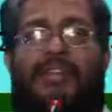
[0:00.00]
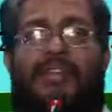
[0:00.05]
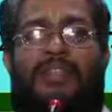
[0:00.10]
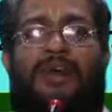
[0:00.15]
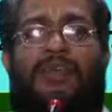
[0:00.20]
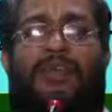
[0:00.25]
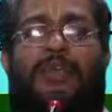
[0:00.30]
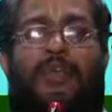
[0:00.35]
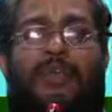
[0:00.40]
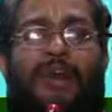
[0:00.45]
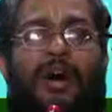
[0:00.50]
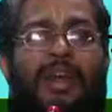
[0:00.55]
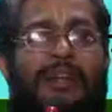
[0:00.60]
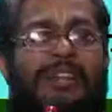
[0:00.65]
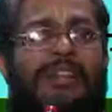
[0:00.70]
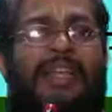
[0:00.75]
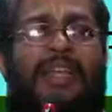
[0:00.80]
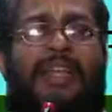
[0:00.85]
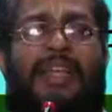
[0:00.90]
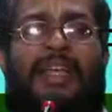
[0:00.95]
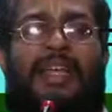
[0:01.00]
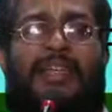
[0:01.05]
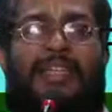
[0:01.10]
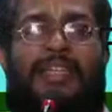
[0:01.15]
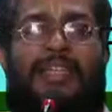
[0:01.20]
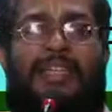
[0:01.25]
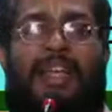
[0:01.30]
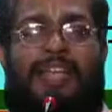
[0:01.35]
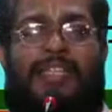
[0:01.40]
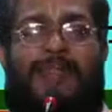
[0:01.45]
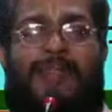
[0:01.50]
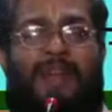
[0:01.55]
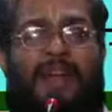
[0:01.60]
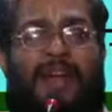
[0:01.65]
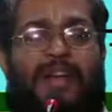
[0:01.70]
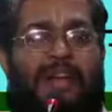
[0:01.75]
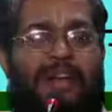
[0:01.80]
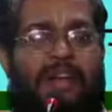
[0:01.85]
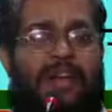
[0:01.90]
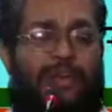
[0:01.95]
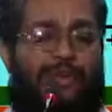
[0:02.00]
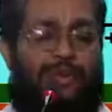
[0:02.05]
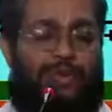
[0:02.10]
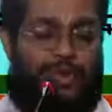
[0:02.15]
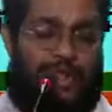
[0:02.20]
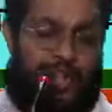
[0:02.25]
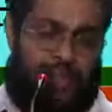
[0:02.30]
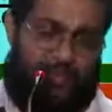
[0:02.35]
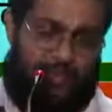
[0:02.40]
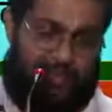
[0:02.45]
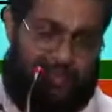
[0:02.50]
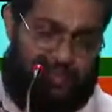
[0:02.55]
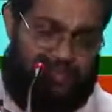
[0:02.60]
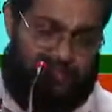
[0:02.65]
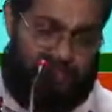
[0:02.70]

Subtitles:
the project is expected to give.